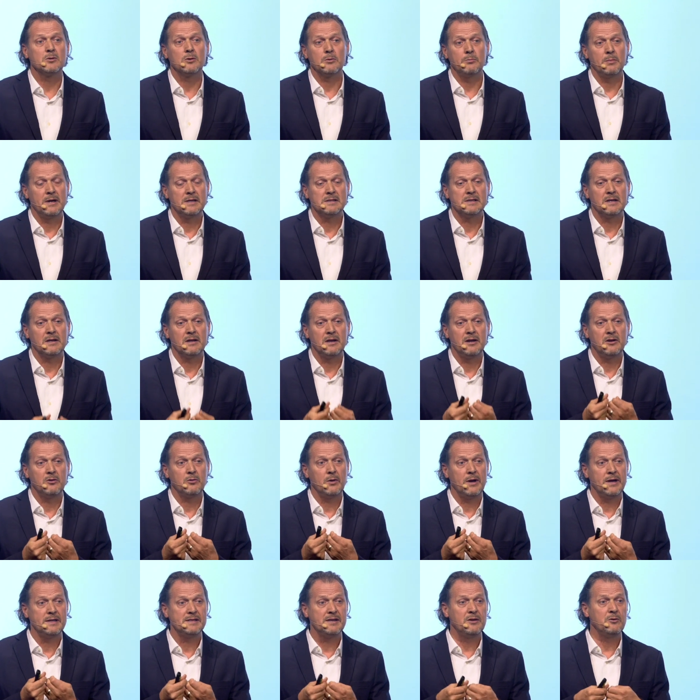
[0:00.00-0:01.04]
are basically
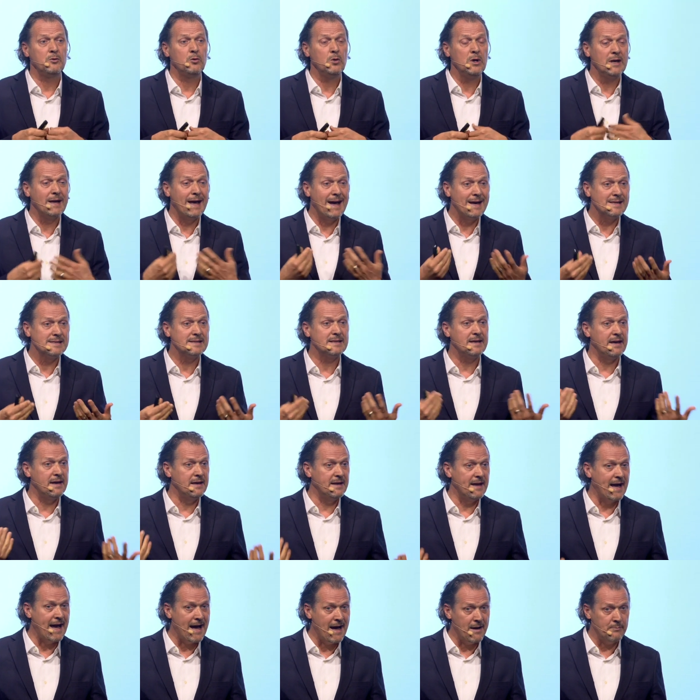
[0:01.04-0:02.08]
creating real
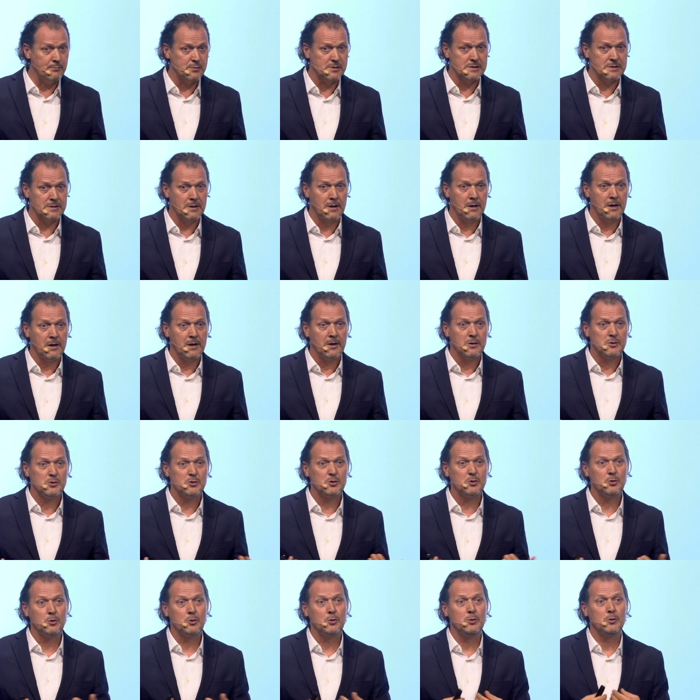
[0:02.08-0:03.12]
estate apps
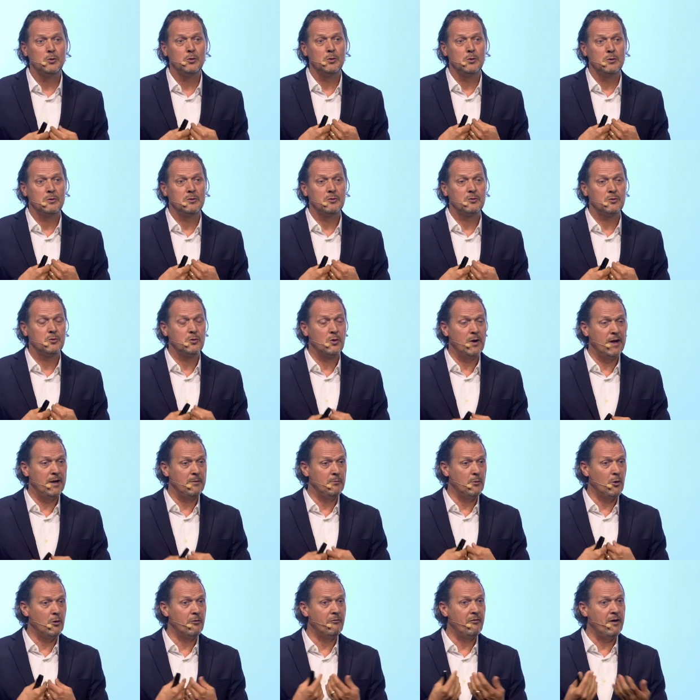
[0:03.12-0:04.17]
to create
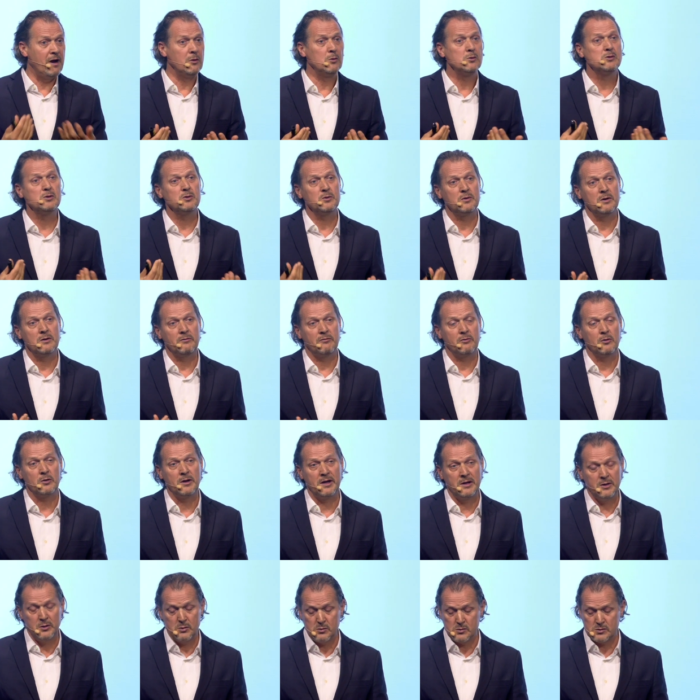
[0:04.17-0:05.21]
more value the, for
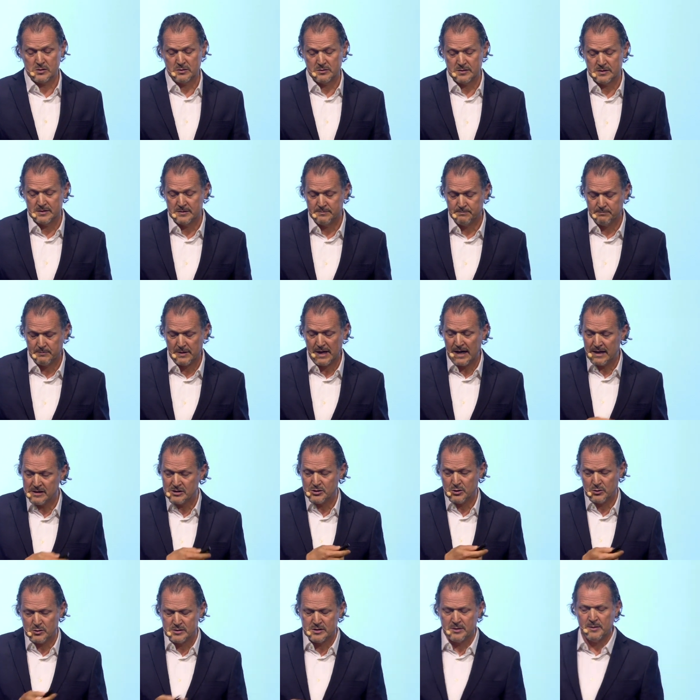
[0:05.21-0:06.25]
their users. I'll
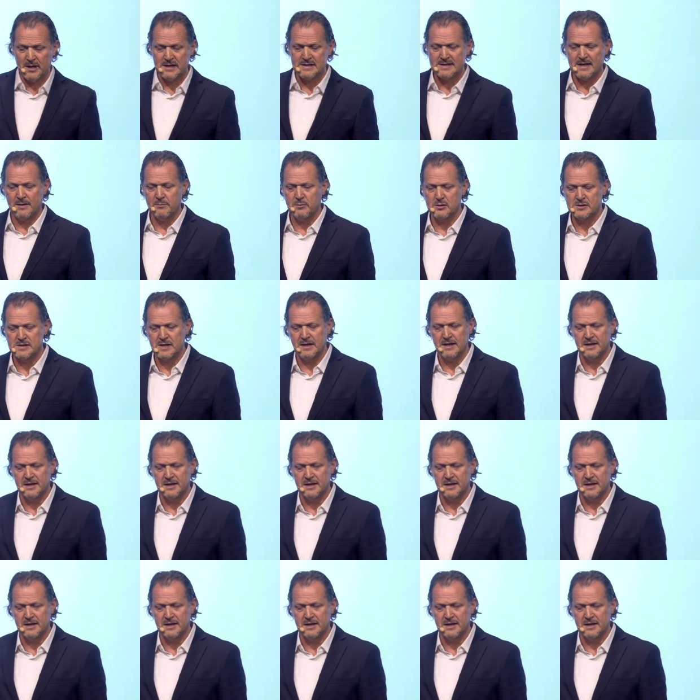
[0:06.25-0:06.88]
show some examples